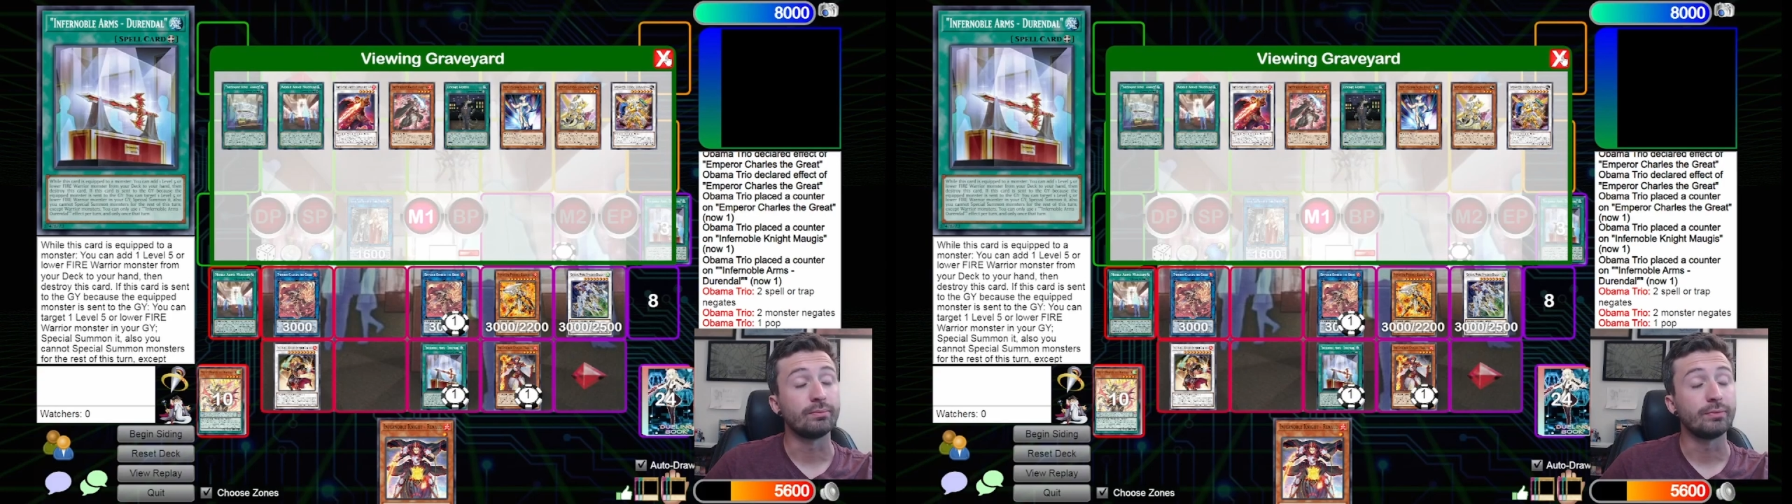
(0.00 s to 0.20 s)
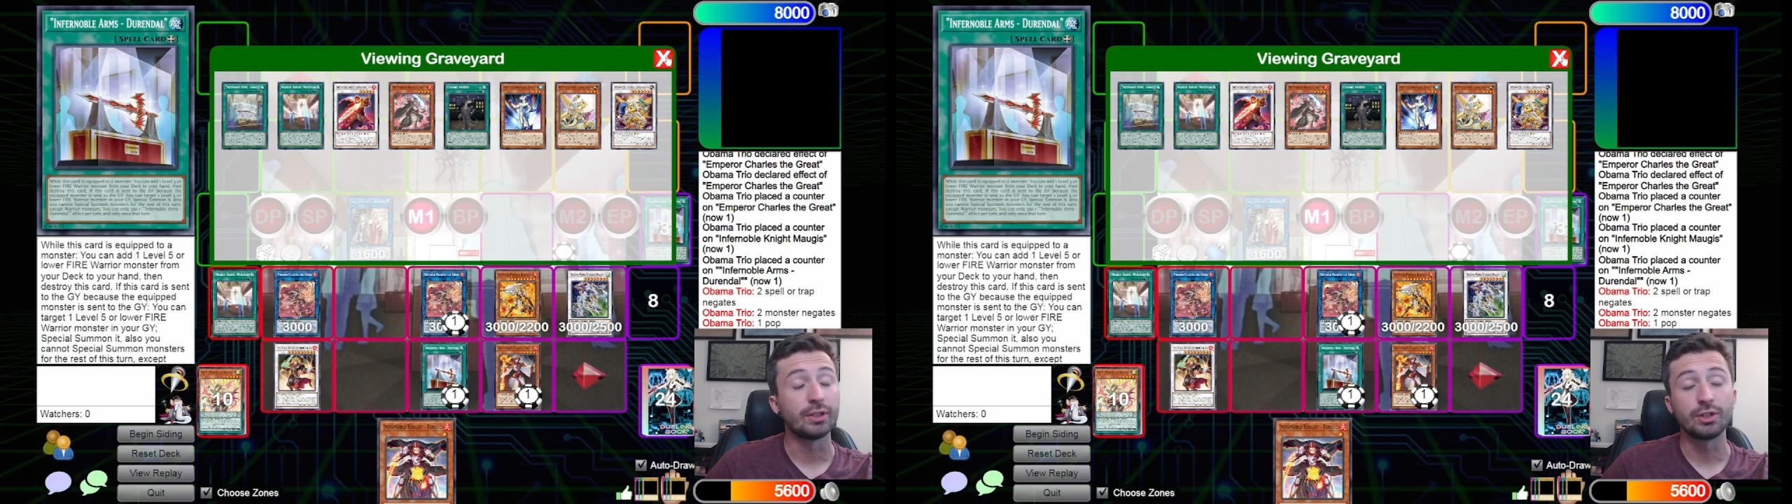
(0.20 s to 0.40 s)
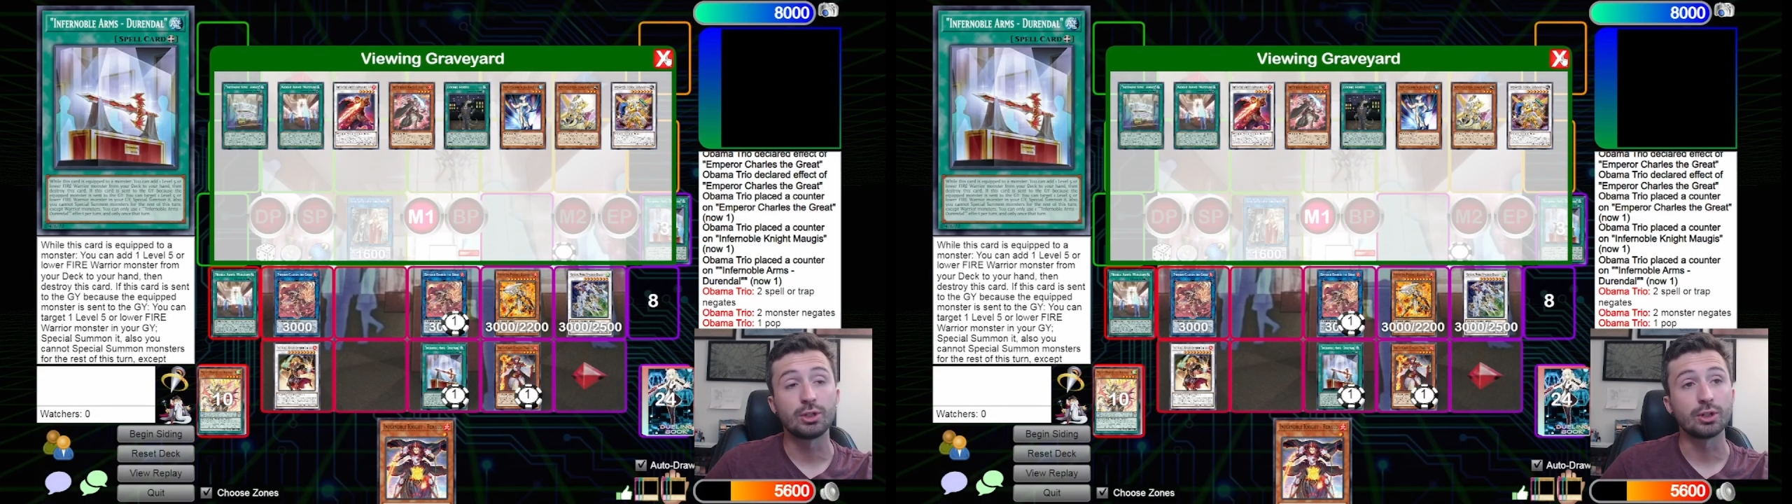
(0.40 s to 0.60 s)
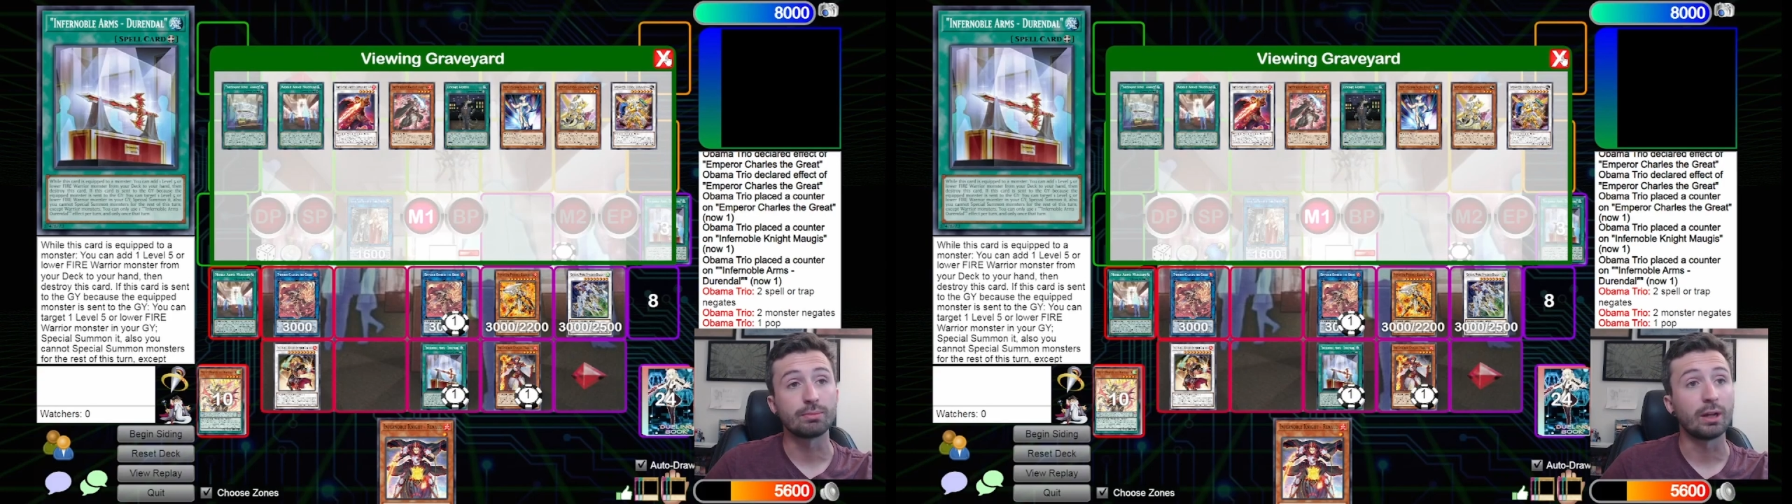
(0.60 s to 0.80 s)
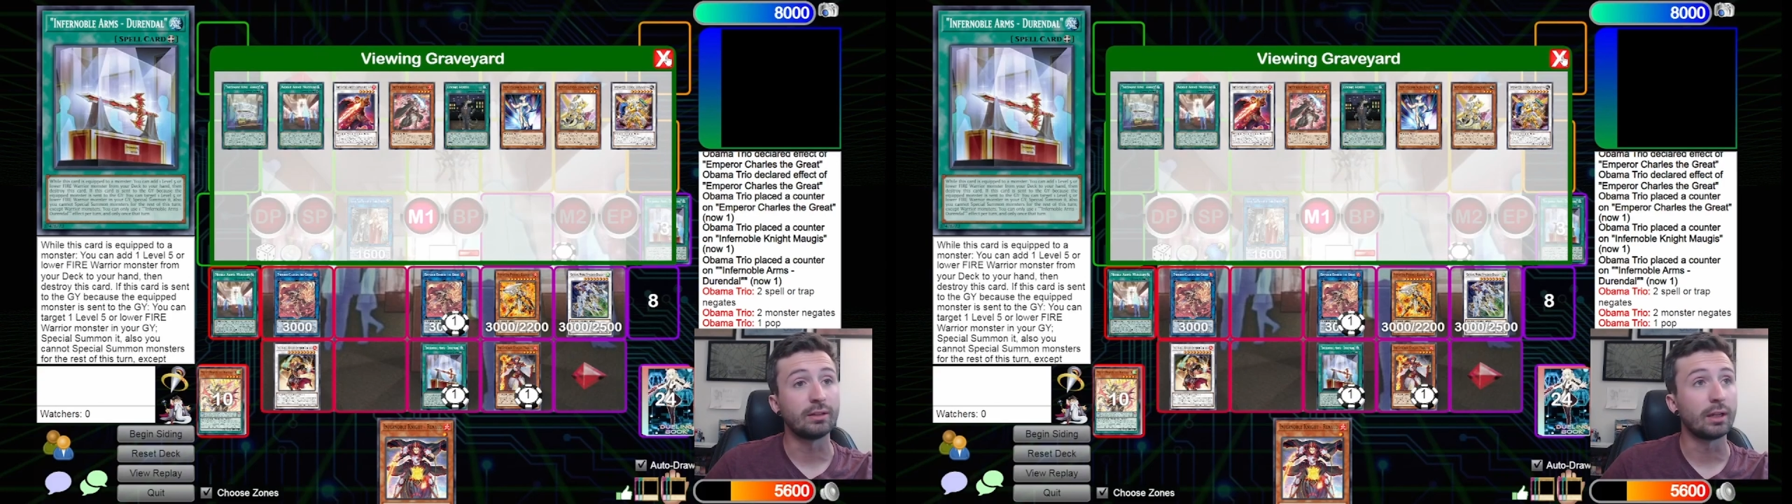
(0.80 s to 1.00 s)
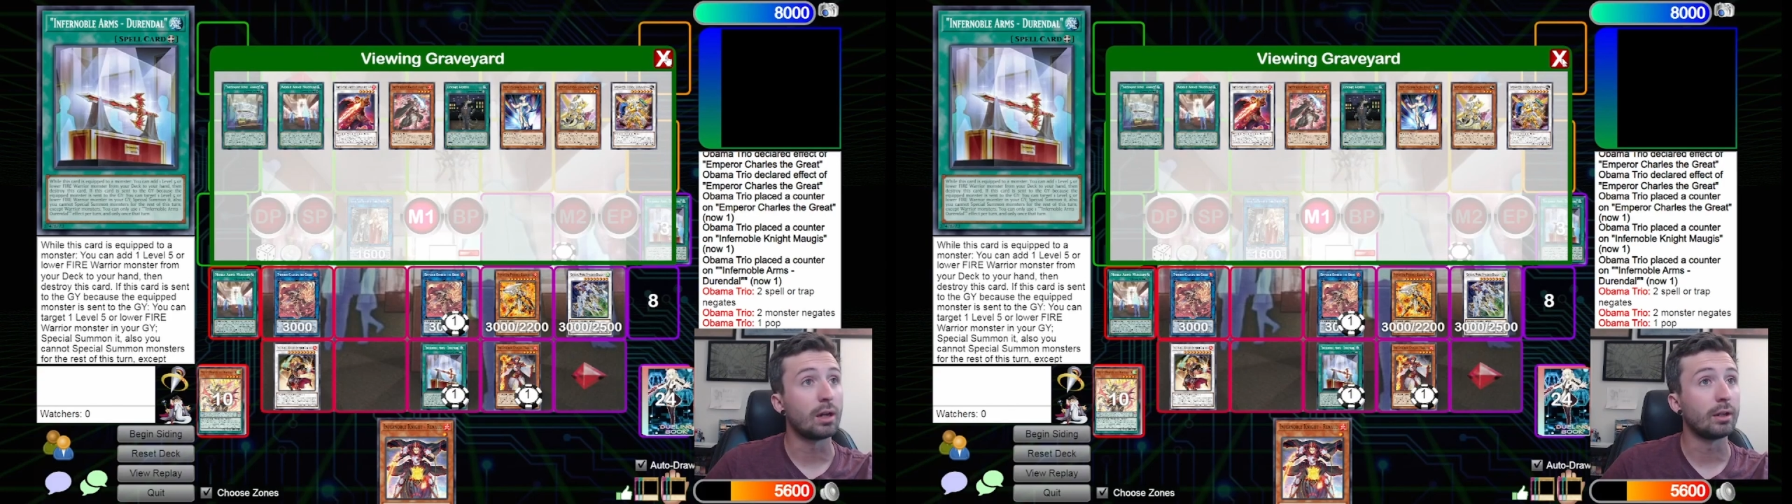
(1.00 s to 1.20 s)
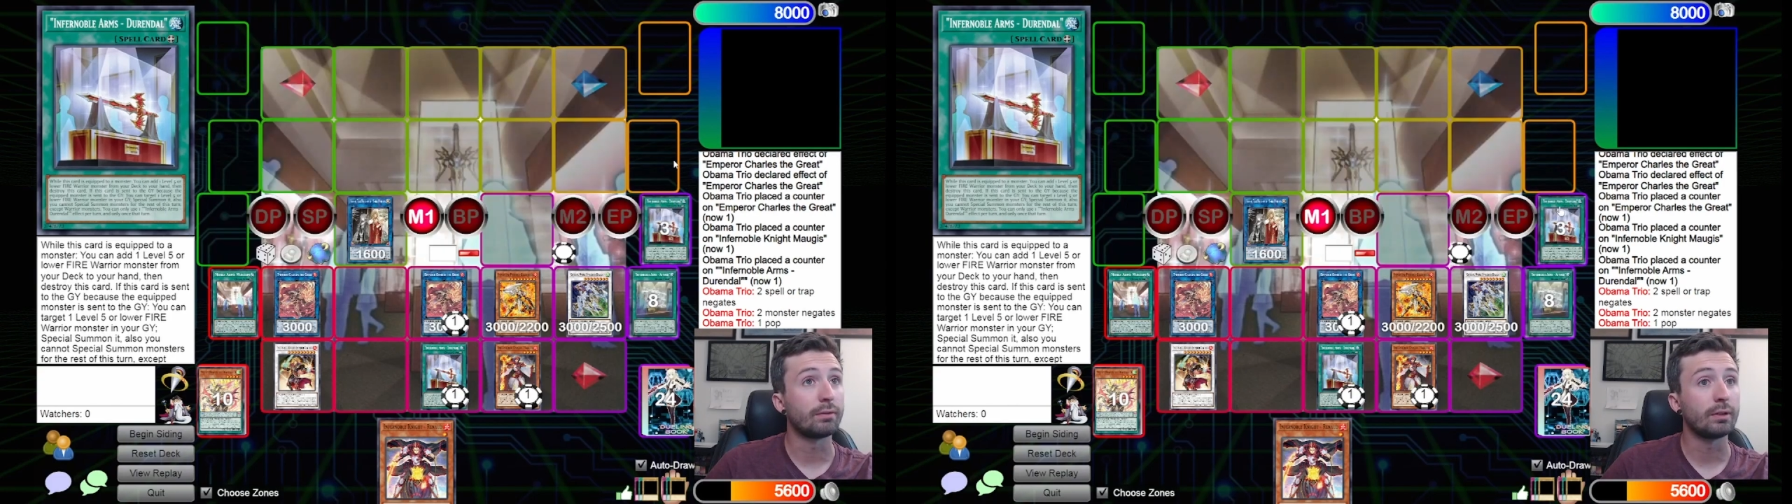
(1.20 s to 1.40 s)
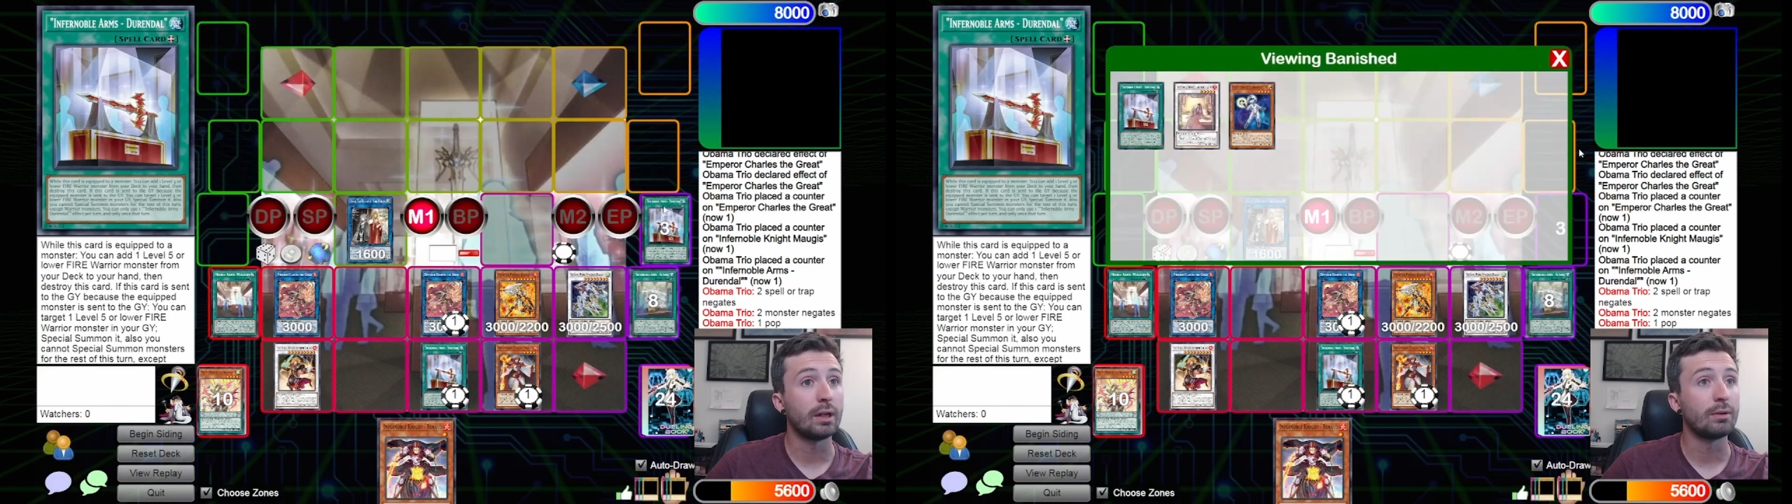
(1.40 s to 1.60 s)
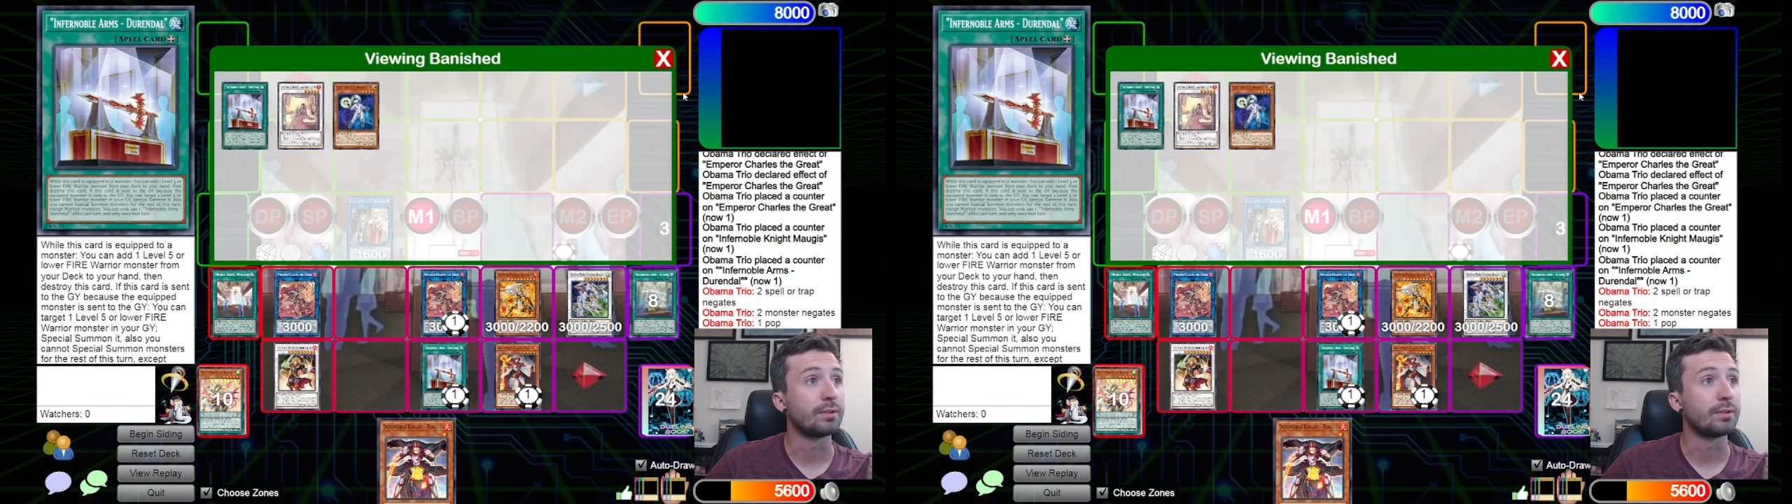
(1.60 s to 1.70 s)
This is just my take on it for now.